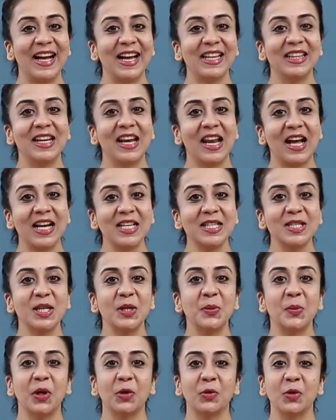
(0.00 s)
And the last
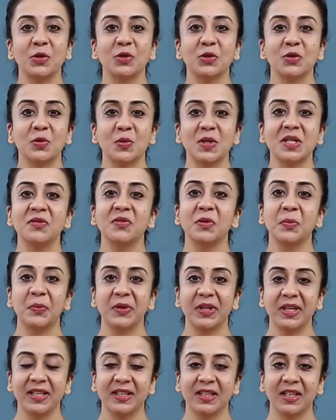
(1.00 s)
thing we're going to do is
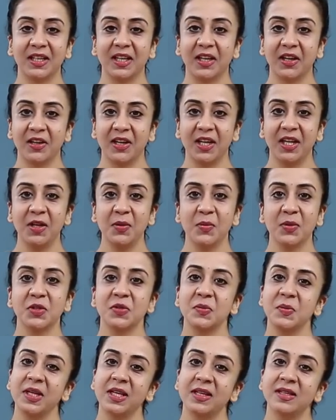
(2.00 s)
Viparita Karani,
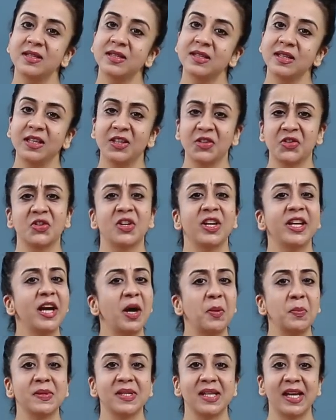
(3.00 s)
which means literally
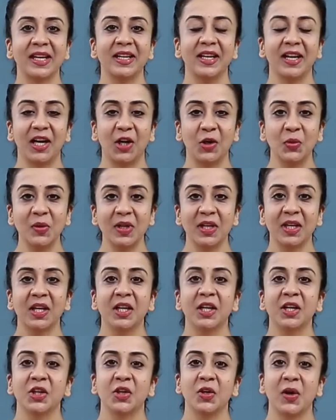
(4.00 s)
upside down.
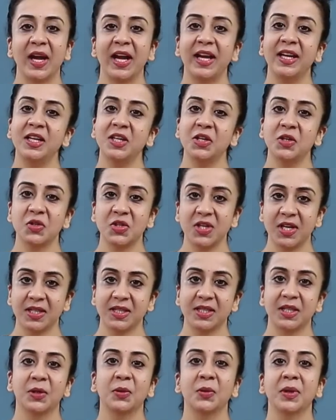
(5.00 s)
Your head and your
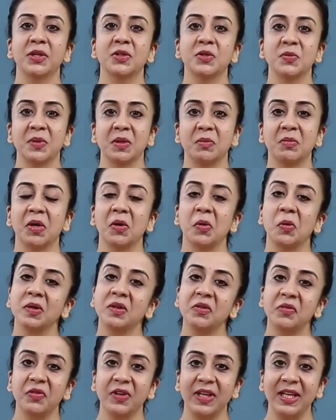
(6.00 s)
chest are going to be below
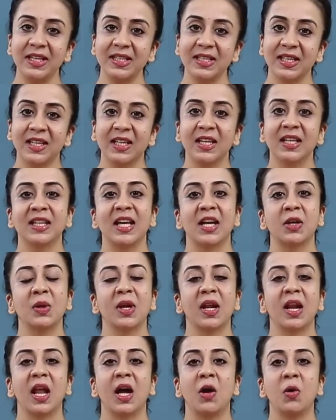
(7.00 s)
the feet. That
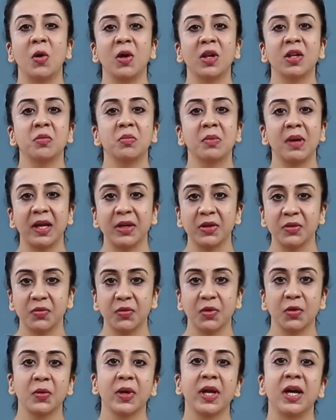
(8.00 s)
will allow all the blood to
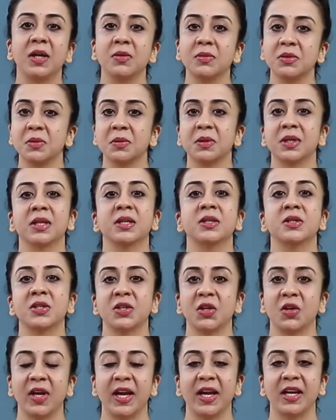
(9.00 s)
flow down
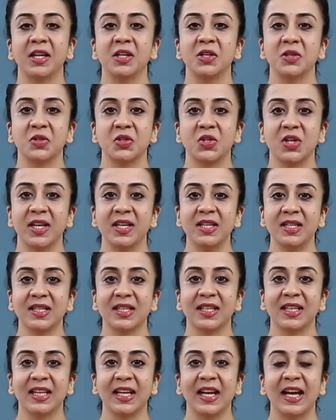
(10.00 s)
towards your head and your
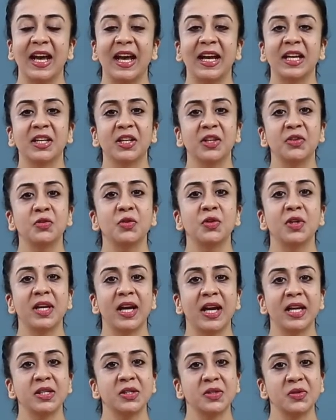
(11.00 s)
chest and give you a
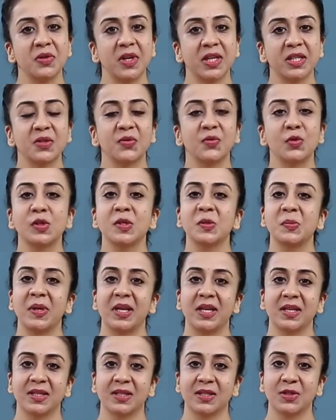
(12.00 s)
nice restful
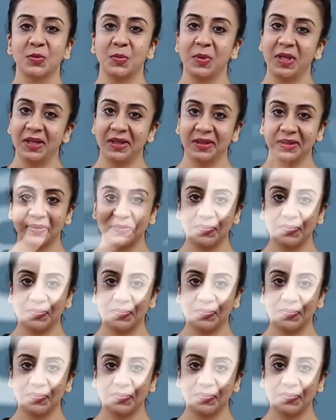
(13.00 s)
space to be in.